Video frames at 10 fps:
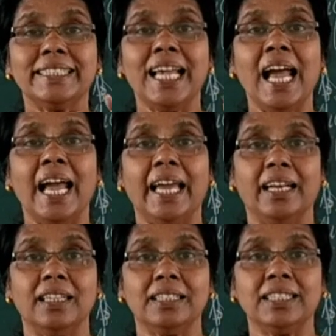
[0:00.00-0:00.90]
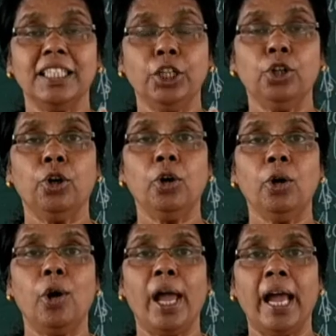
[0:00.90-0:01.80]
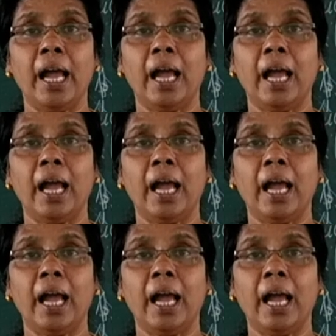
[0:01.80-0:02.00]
SAN, sinoatrial